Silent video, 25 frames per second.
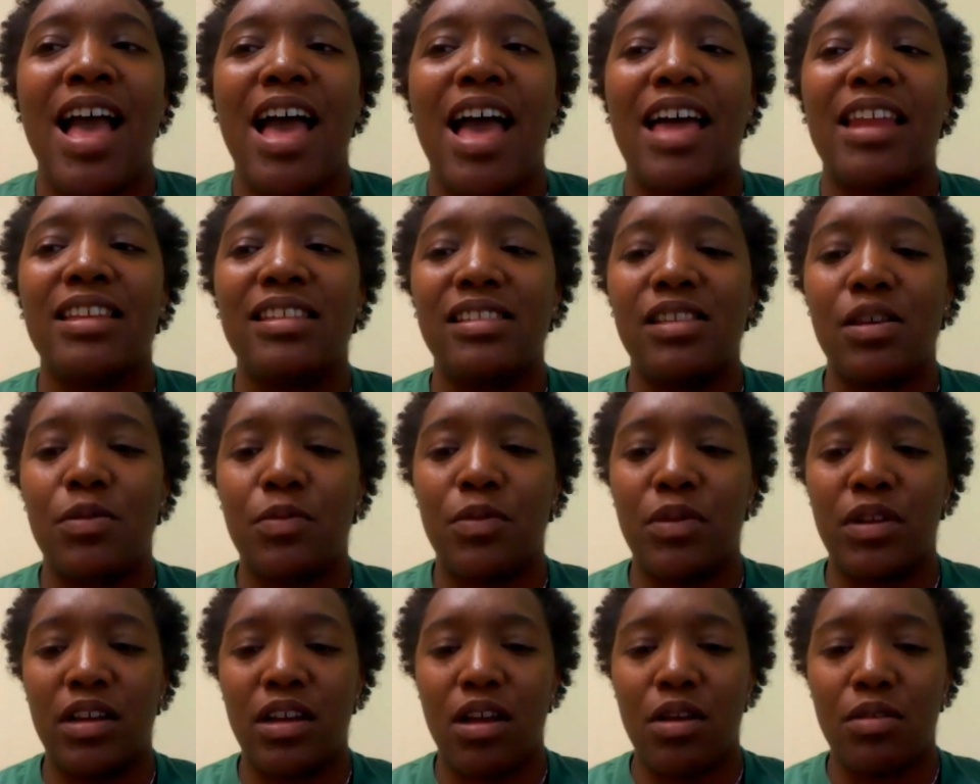I just
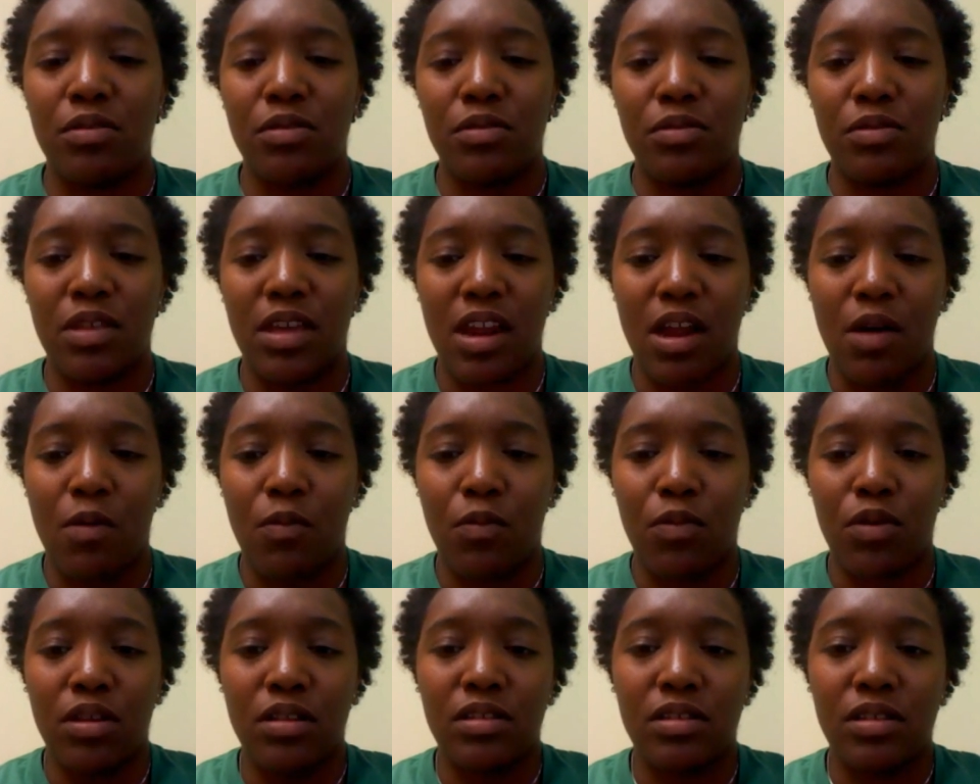don't want to go through that. I
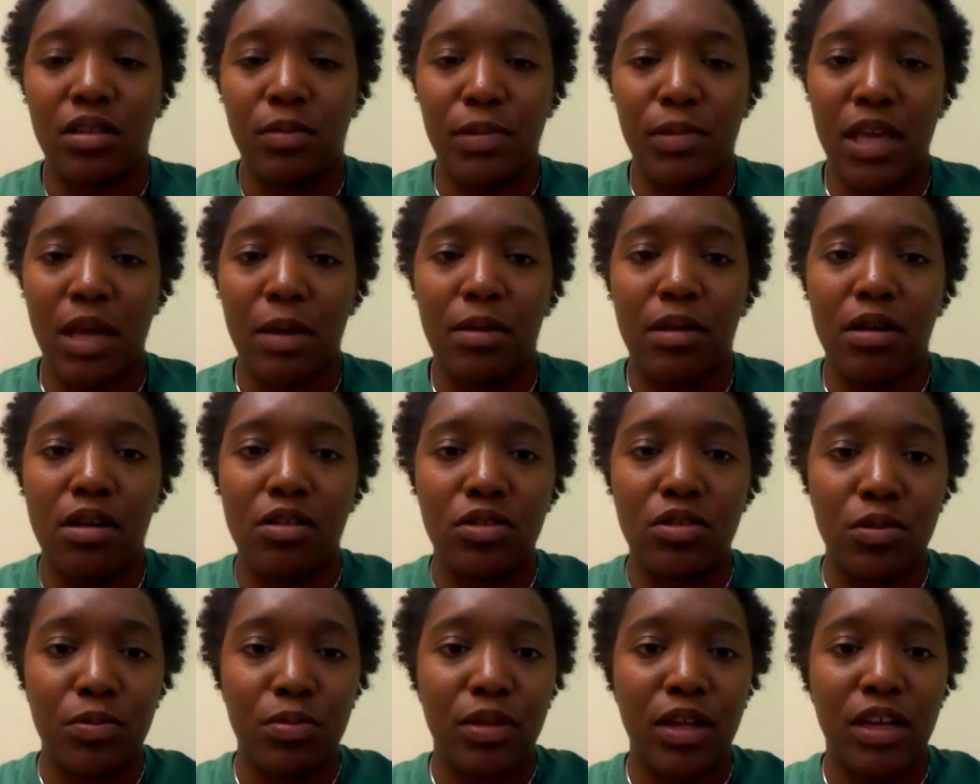want to be able to
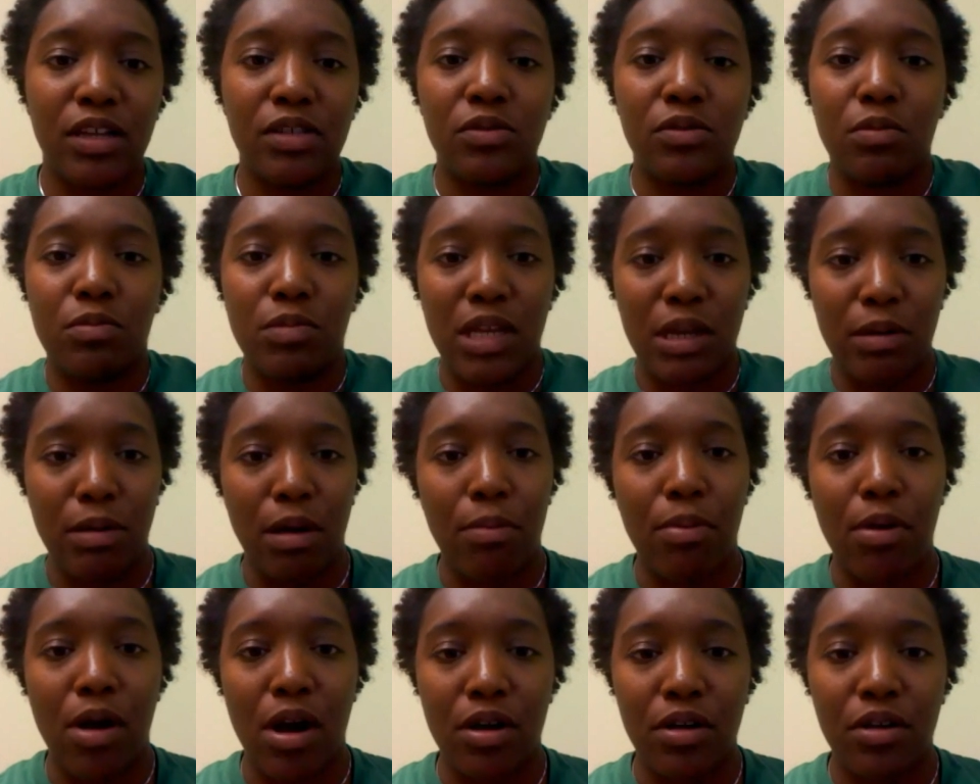go to a place where me and
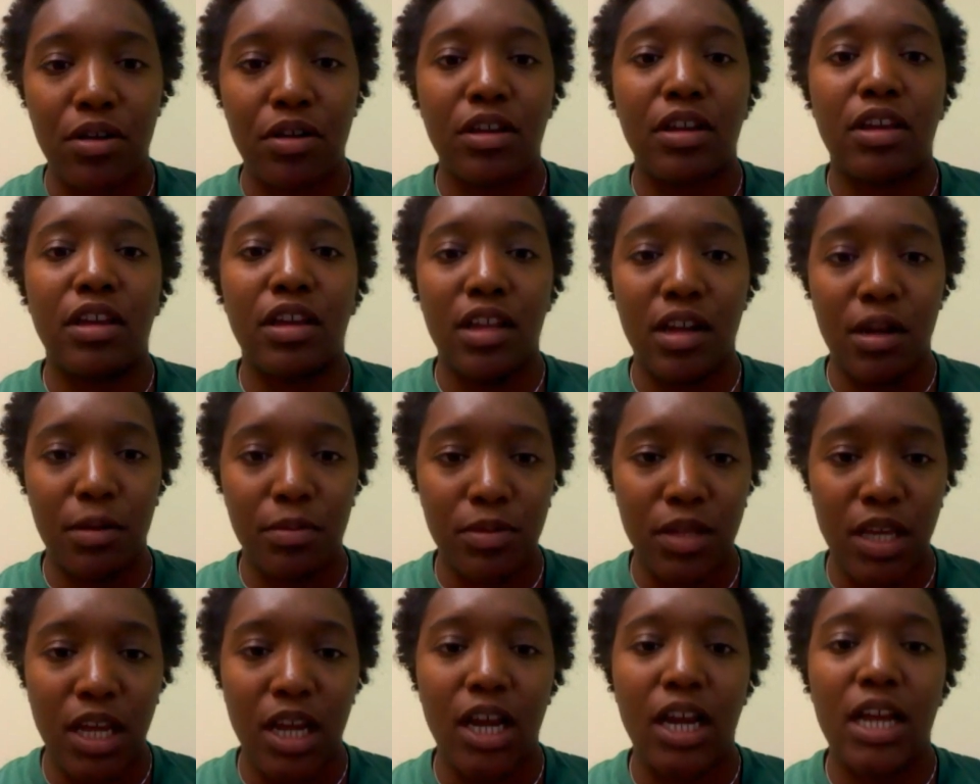my partner can get
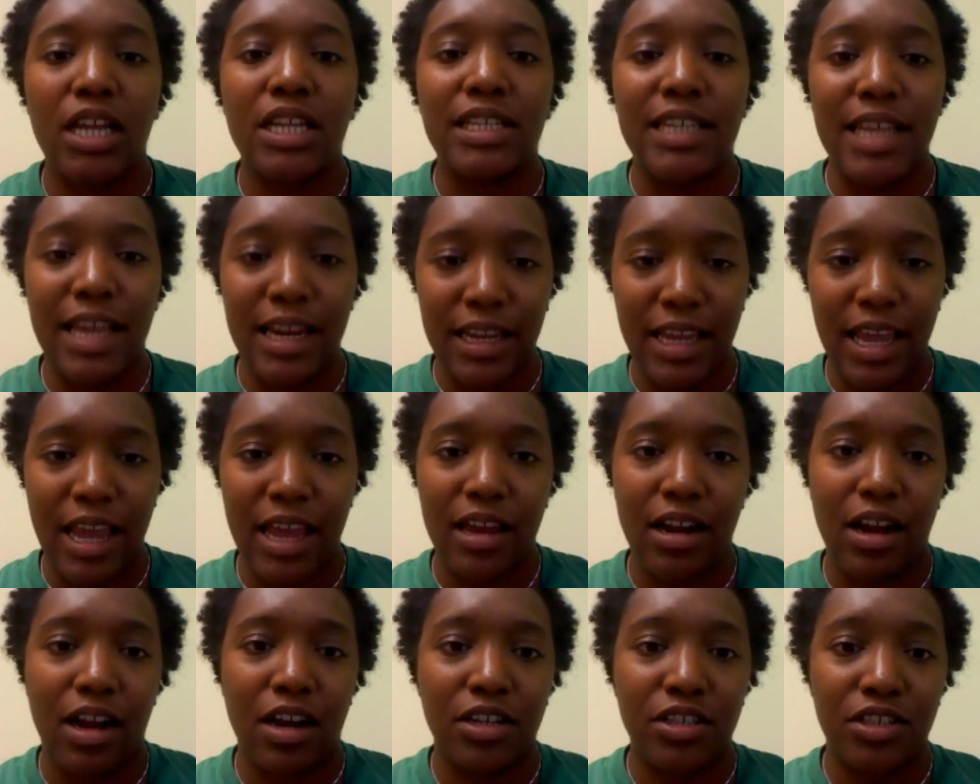up there and
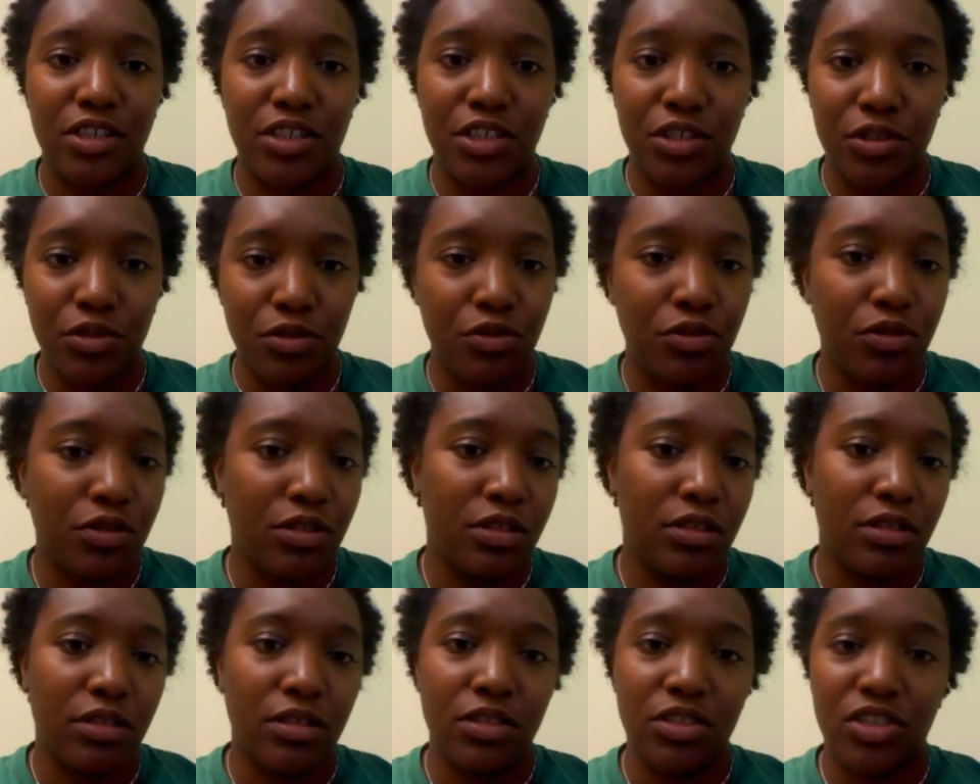dedicate our
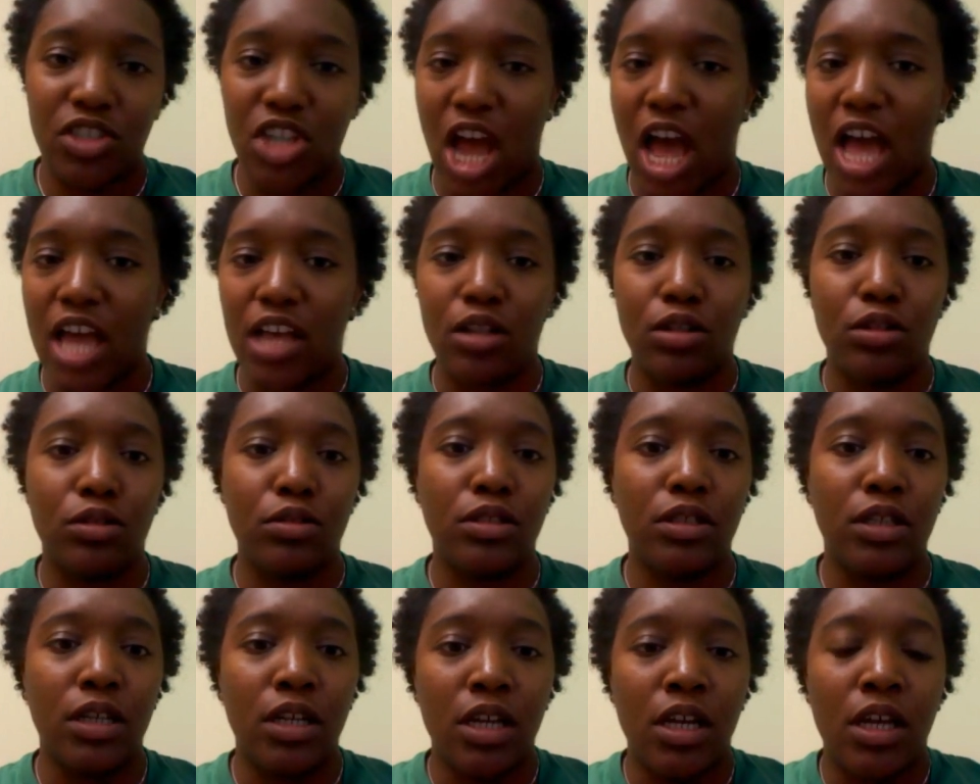
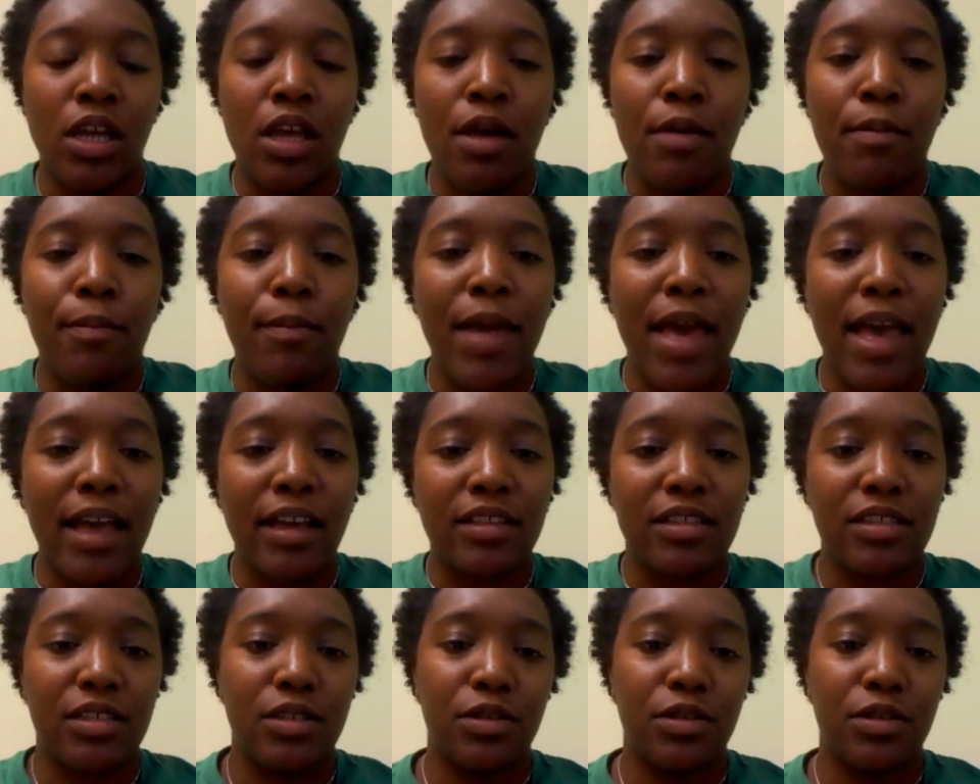child back